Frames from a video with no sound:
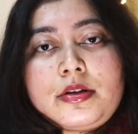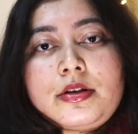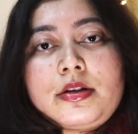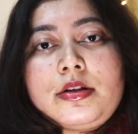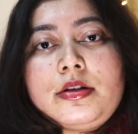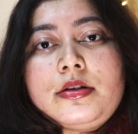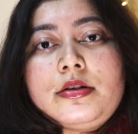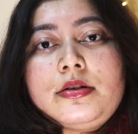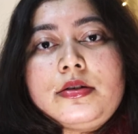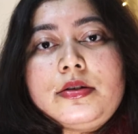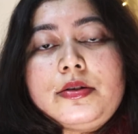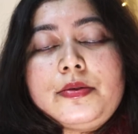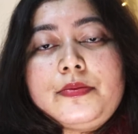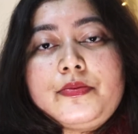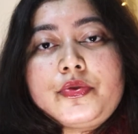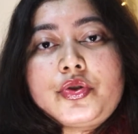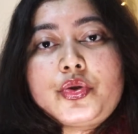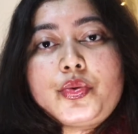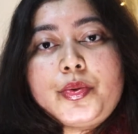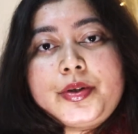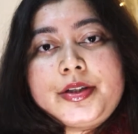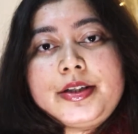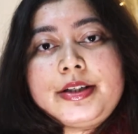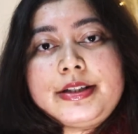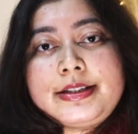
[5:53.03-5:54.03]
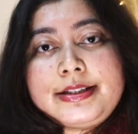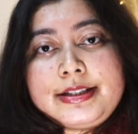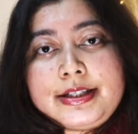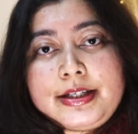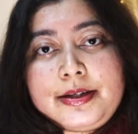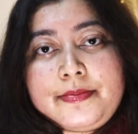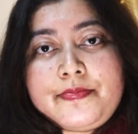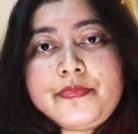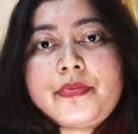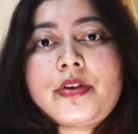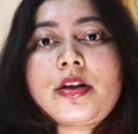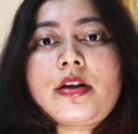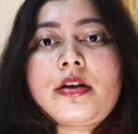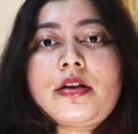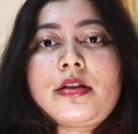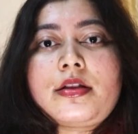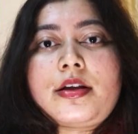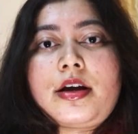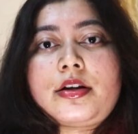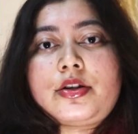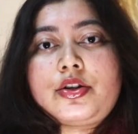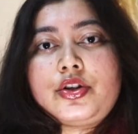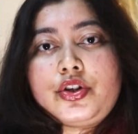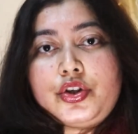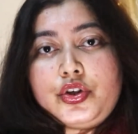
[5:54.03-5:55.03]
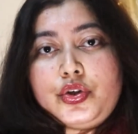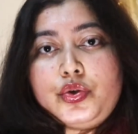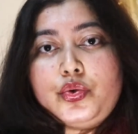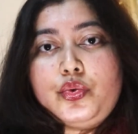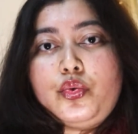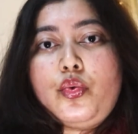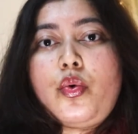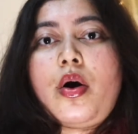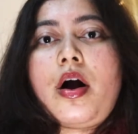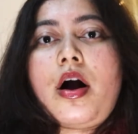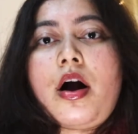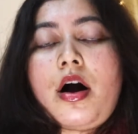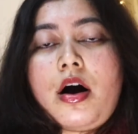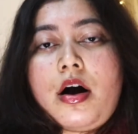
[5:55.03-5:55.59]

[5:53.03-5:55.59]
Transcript: the Twitter team that you